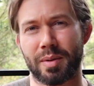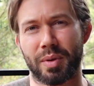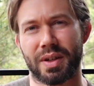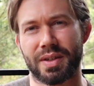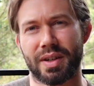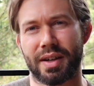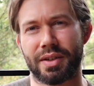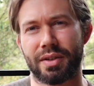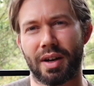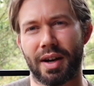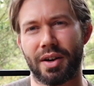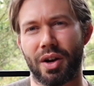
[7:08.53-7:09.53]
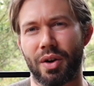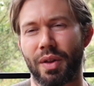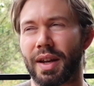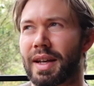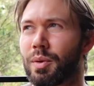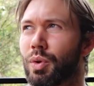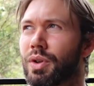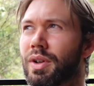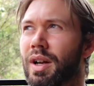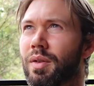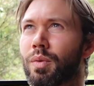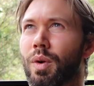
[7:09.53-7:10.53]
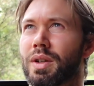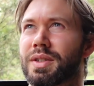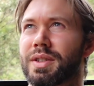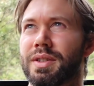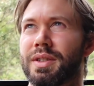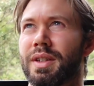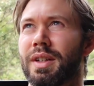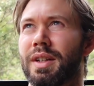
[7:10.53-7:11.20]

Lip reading: because I know that he wouldn't have wanted